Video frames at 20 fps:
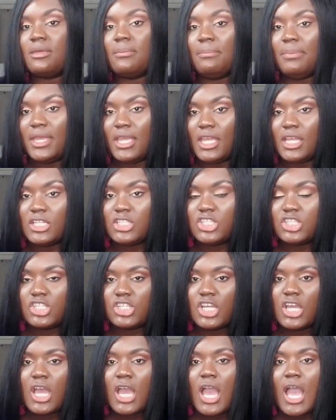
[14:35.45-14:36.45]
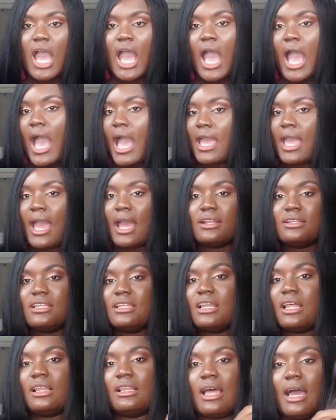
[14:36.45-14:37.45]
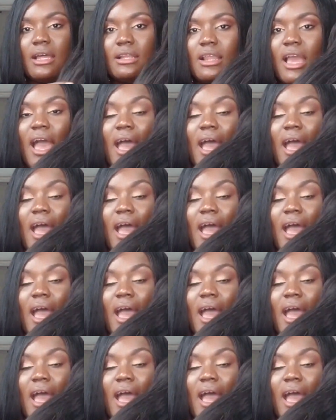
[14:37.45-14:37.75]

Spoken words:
beach, I did a lot.